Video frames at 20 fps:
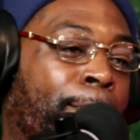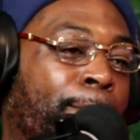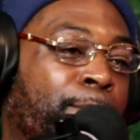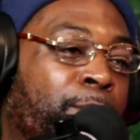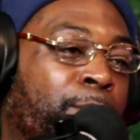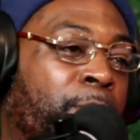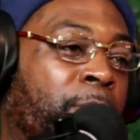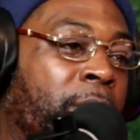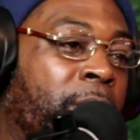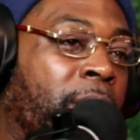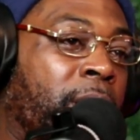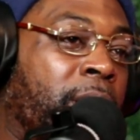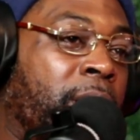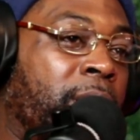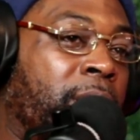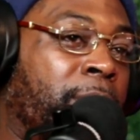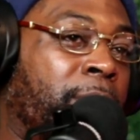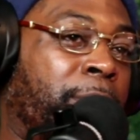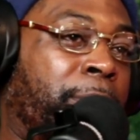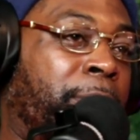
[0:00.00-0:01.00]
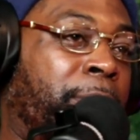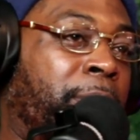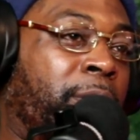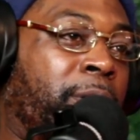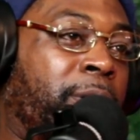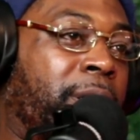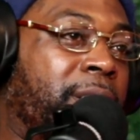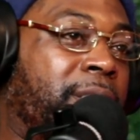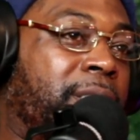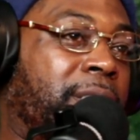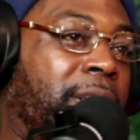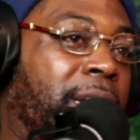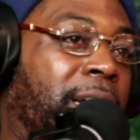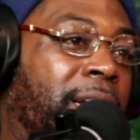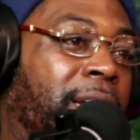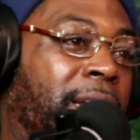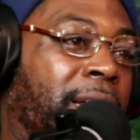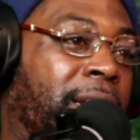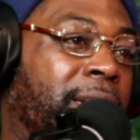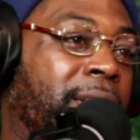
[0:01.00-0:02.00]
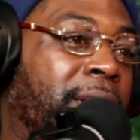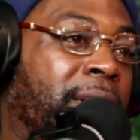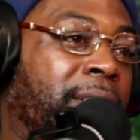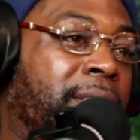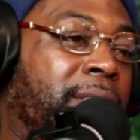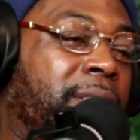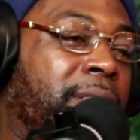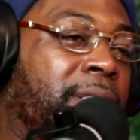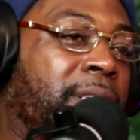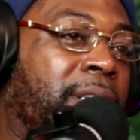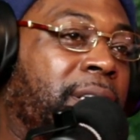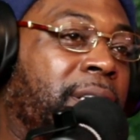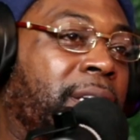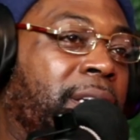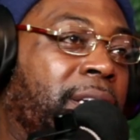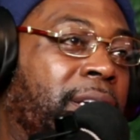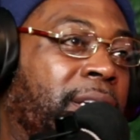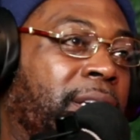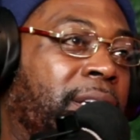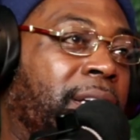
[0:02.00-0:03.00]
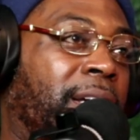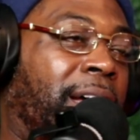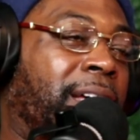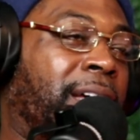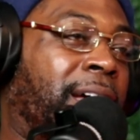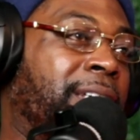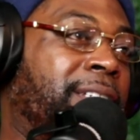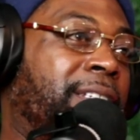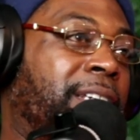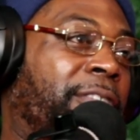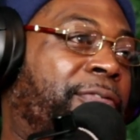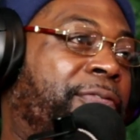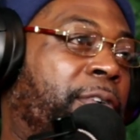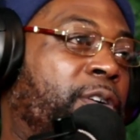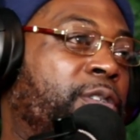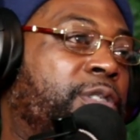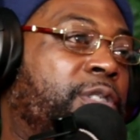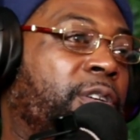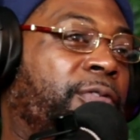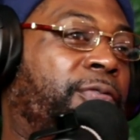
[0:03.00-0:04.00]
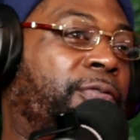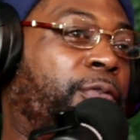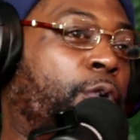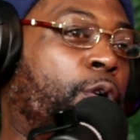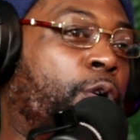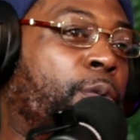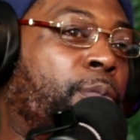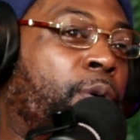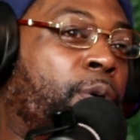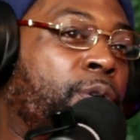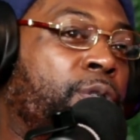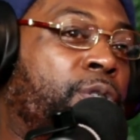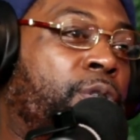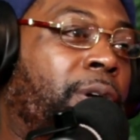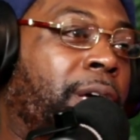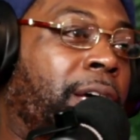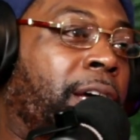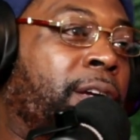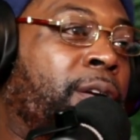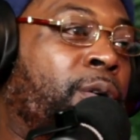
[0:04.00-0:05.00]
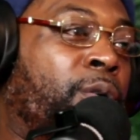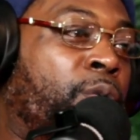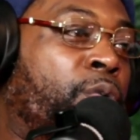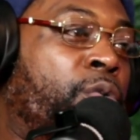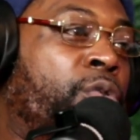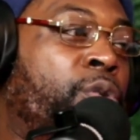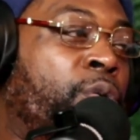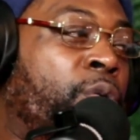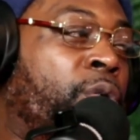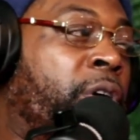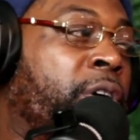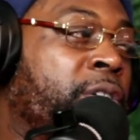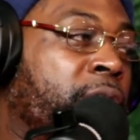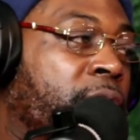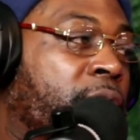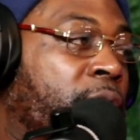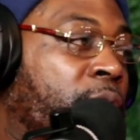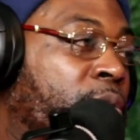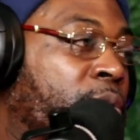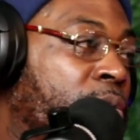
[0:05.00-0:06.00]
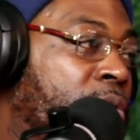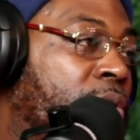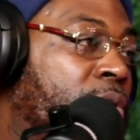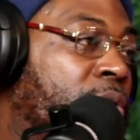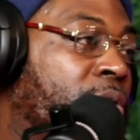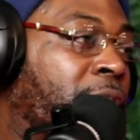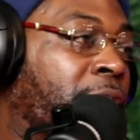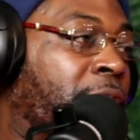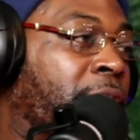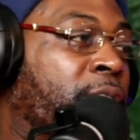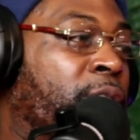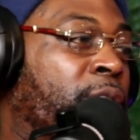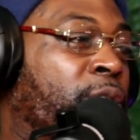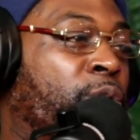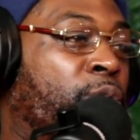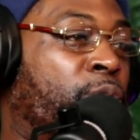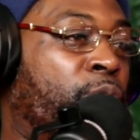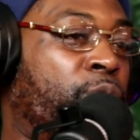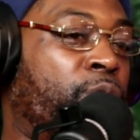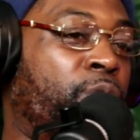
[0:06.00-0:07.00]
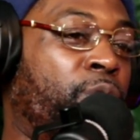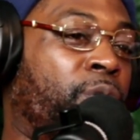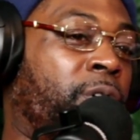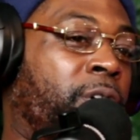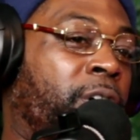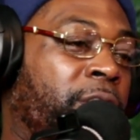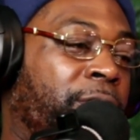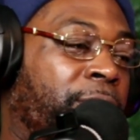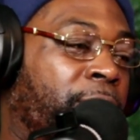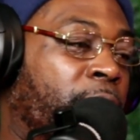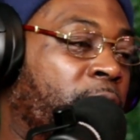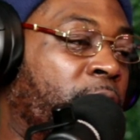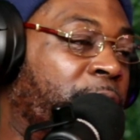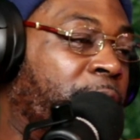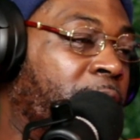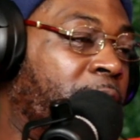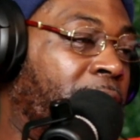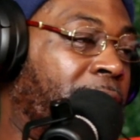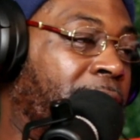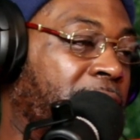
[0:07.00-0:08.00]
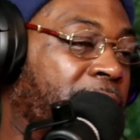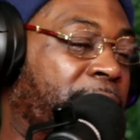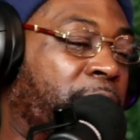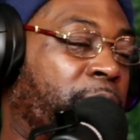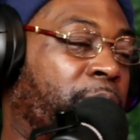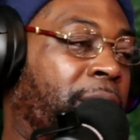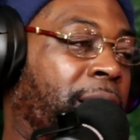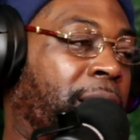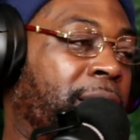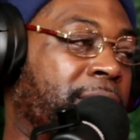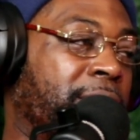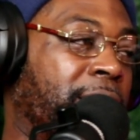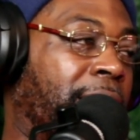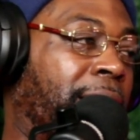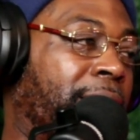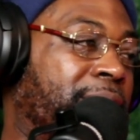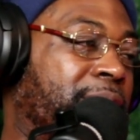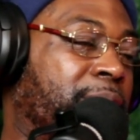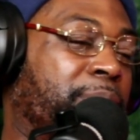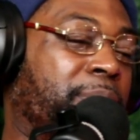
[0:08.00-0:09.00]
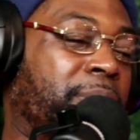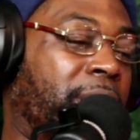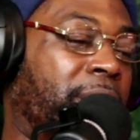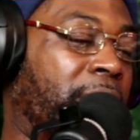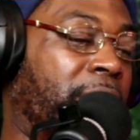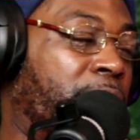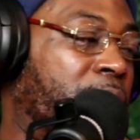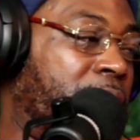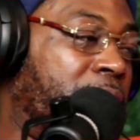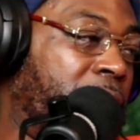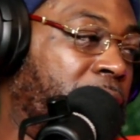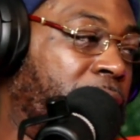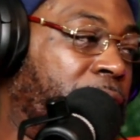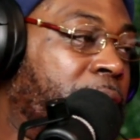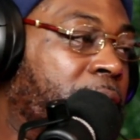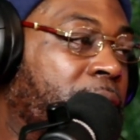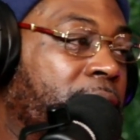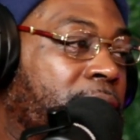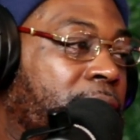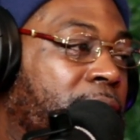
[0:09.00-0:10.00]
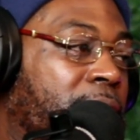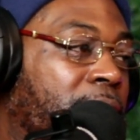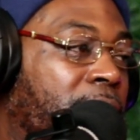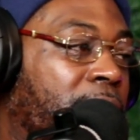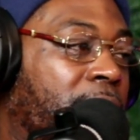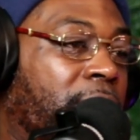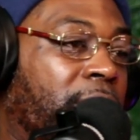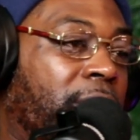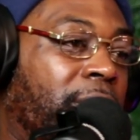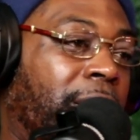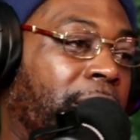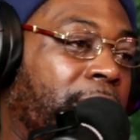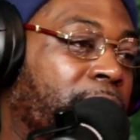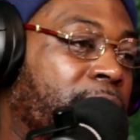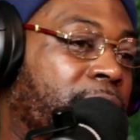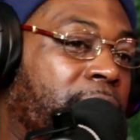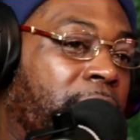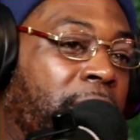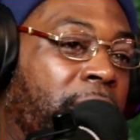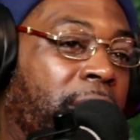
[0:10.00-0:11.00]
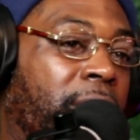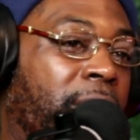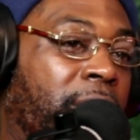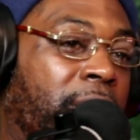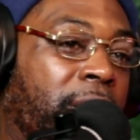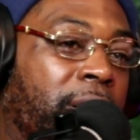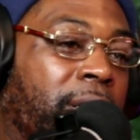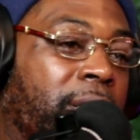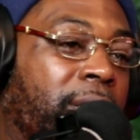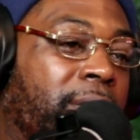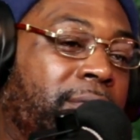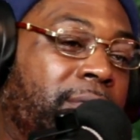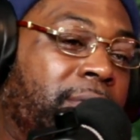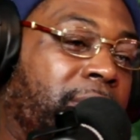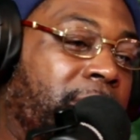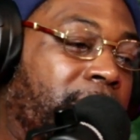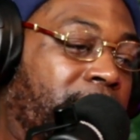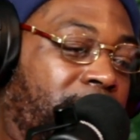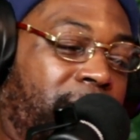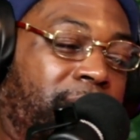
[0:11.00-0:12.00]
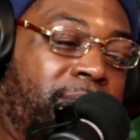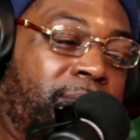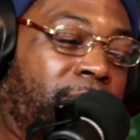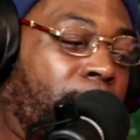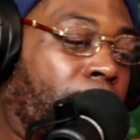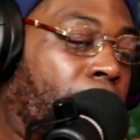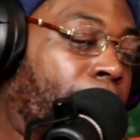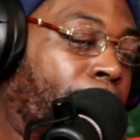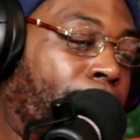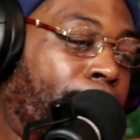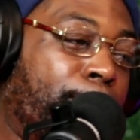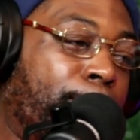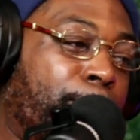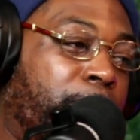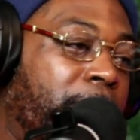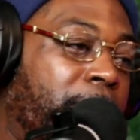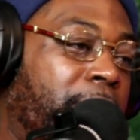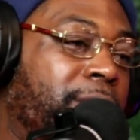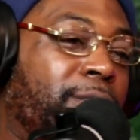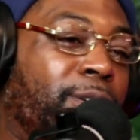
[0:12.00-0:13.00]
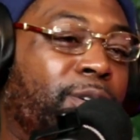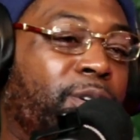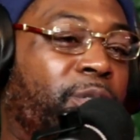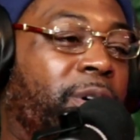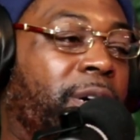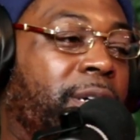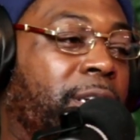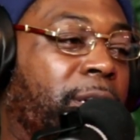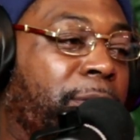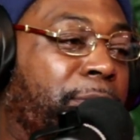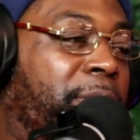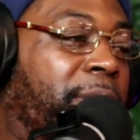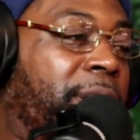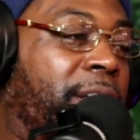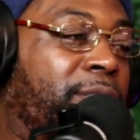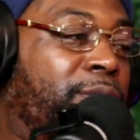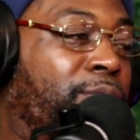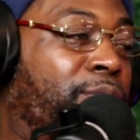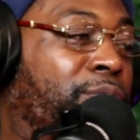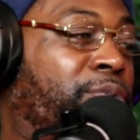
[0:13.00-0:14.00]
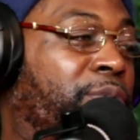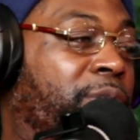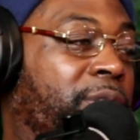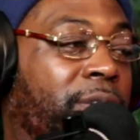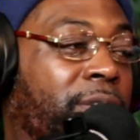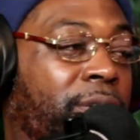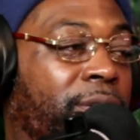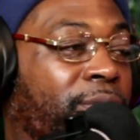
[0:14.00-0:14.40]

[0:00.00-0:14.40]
be on that sideline. I say first and foremost, you got to know who you are as a coach. You got to know who you are as far as philosophy-wise, and that has to begin with defense. Like you say, please don't go out there playing 2-3 zone.